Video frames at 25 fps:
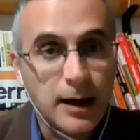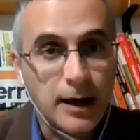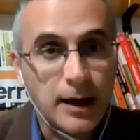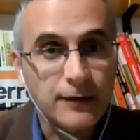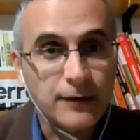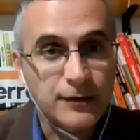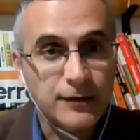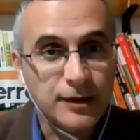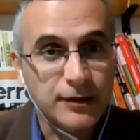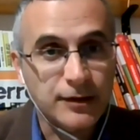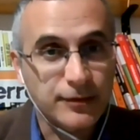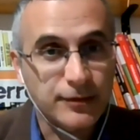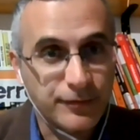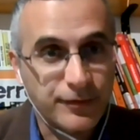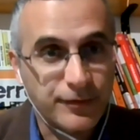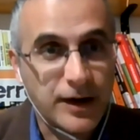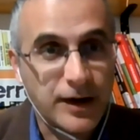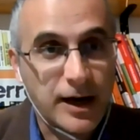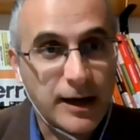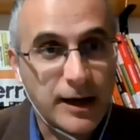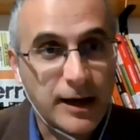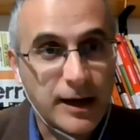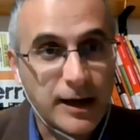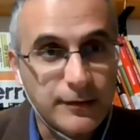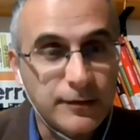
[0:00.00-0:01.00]
after
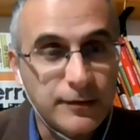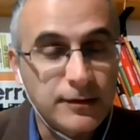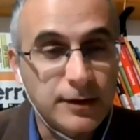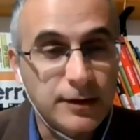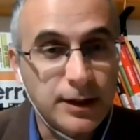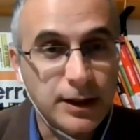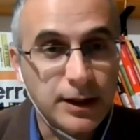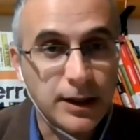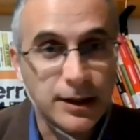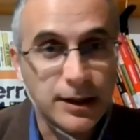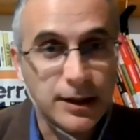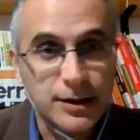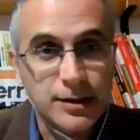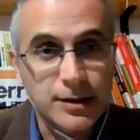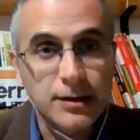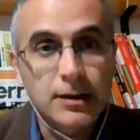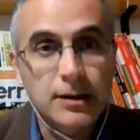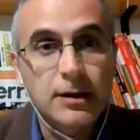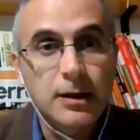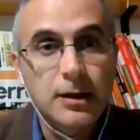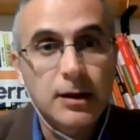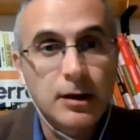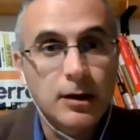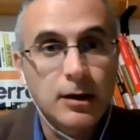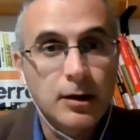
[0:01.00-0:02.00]
5 years
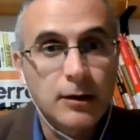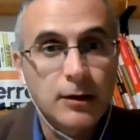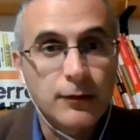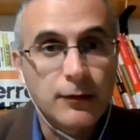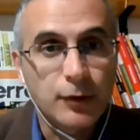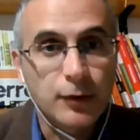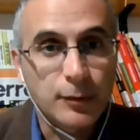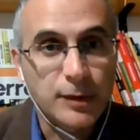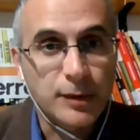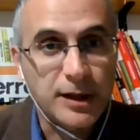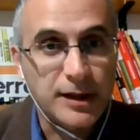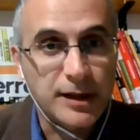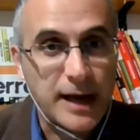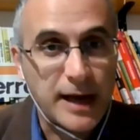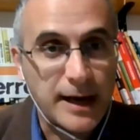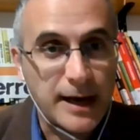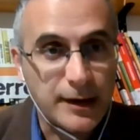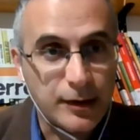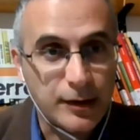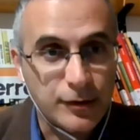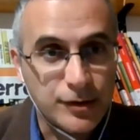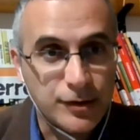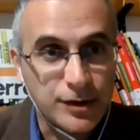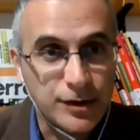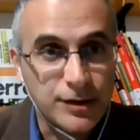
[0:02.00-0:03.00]
from the
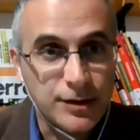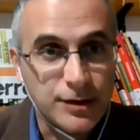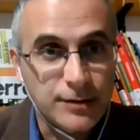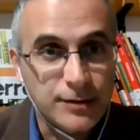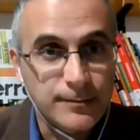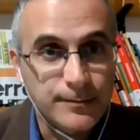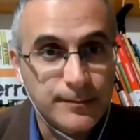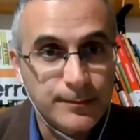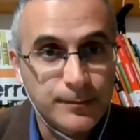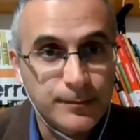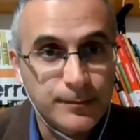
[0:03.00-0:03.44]
diagnosis.